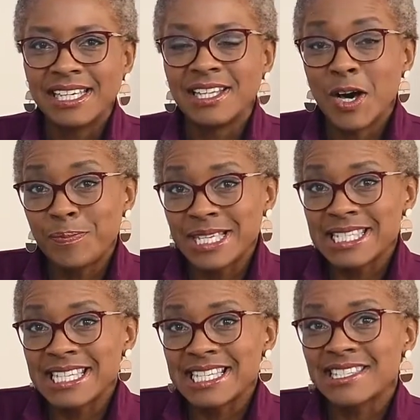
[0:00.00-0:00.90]
our
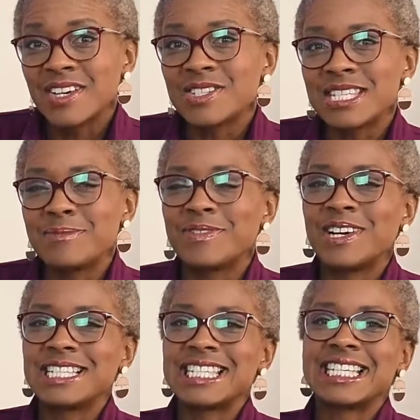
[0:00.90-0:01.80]
business on some of
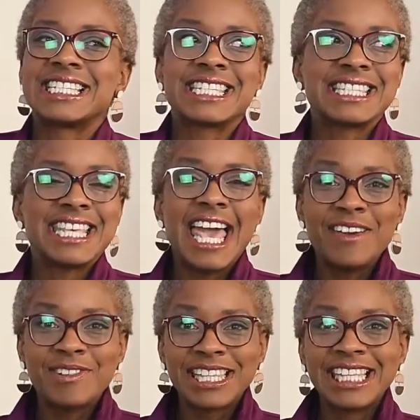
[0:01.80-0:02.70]
our deals. It's
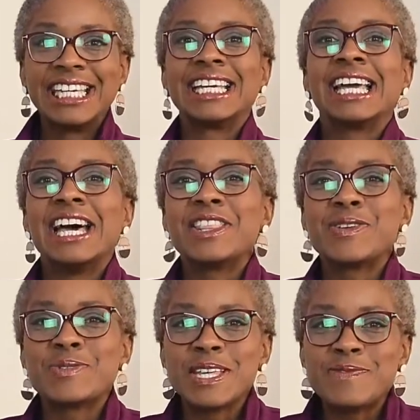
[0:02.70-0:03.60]
everything: the
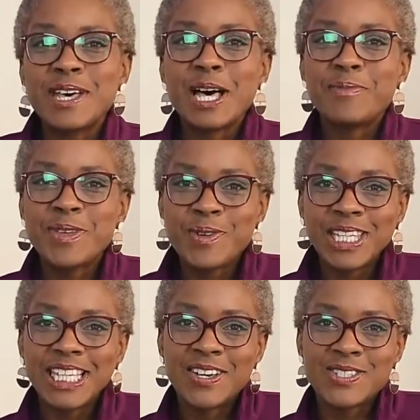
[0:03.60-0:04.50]
refurb, the
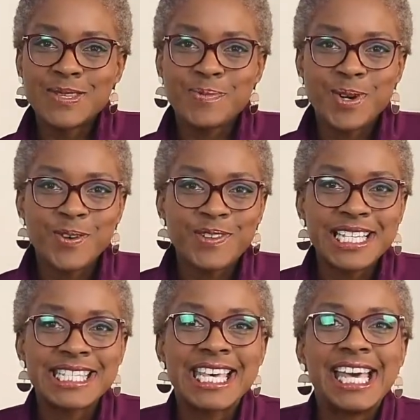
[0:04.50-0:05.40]
running costs, the
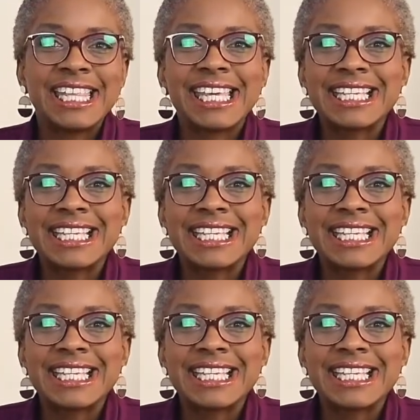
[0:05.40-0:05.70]
profits, the